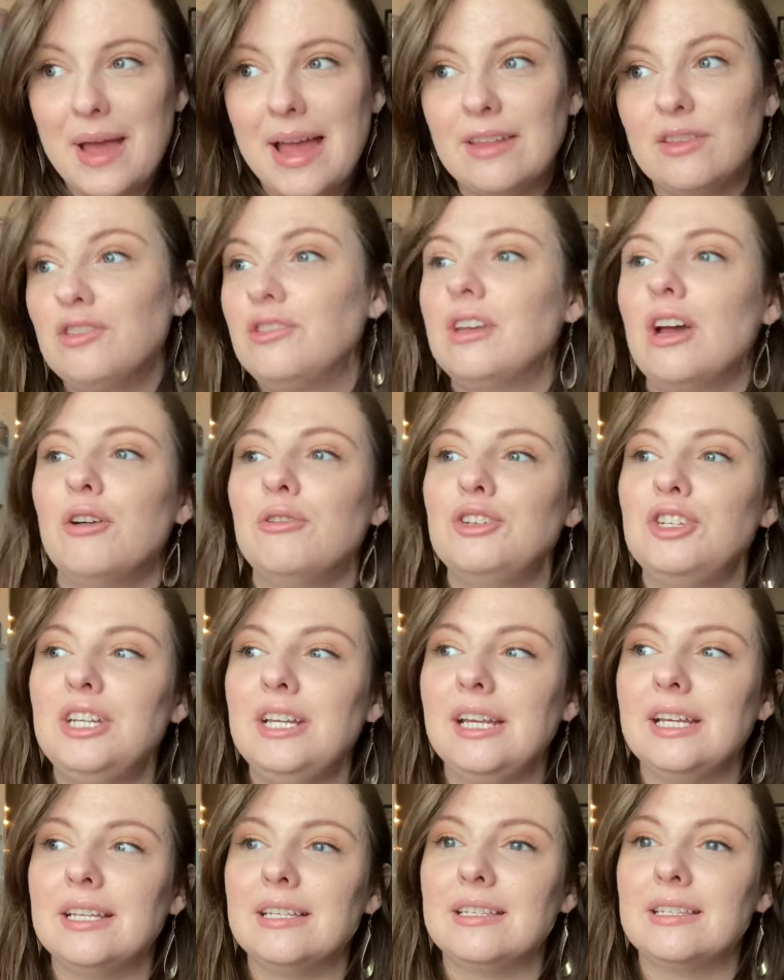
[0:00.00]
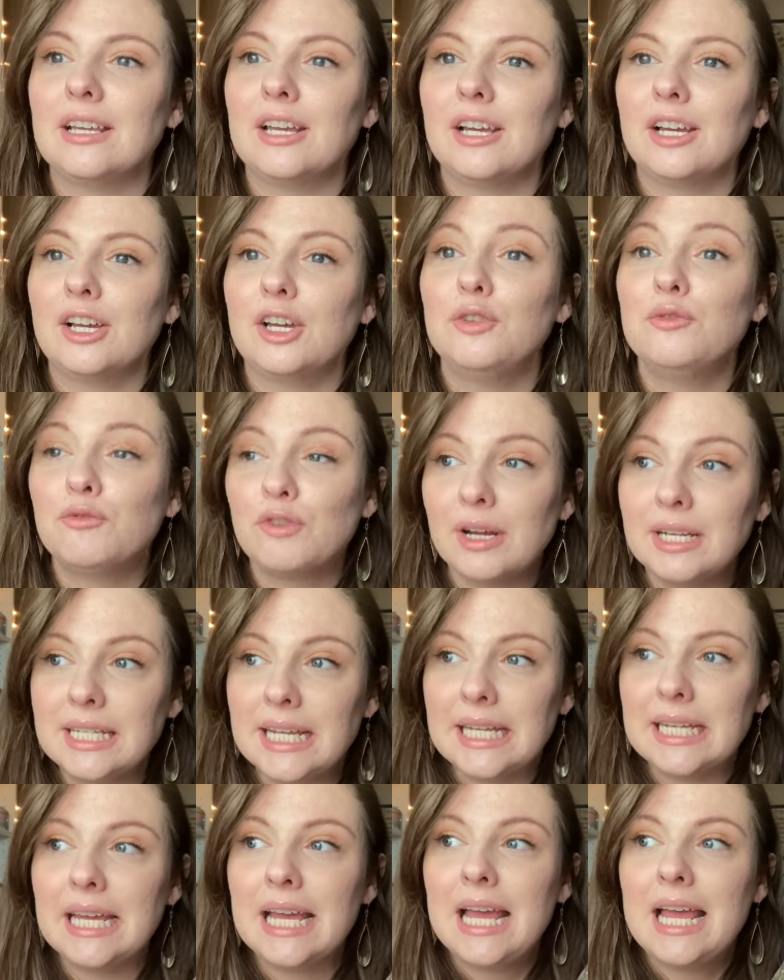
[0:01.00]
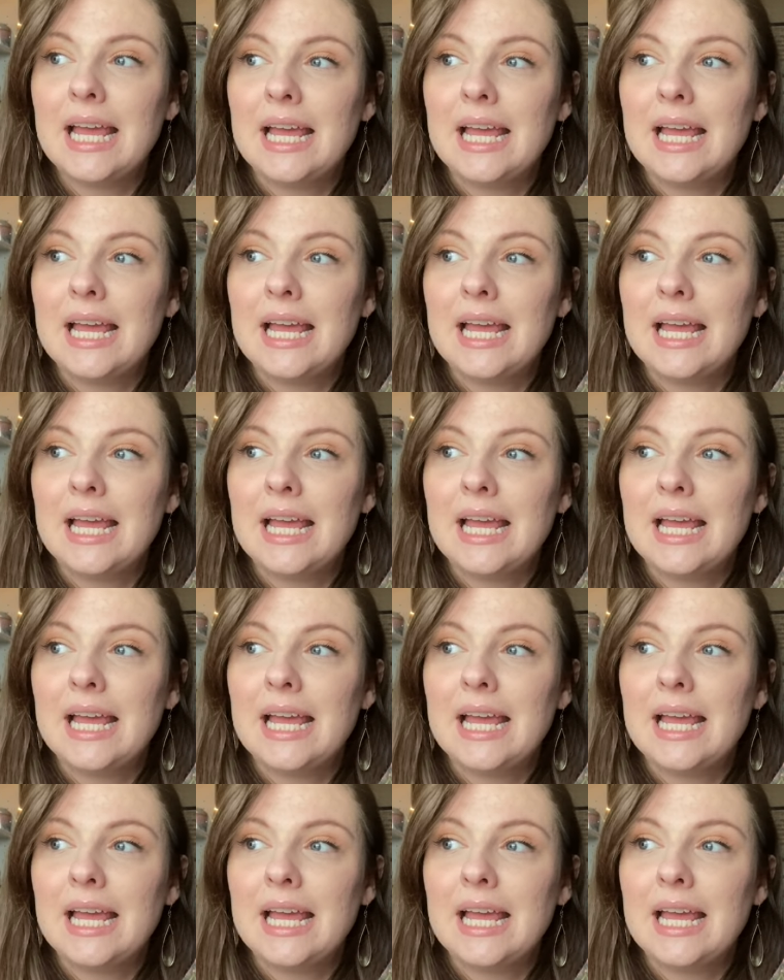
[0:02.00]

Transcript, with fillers: And so she is confronted,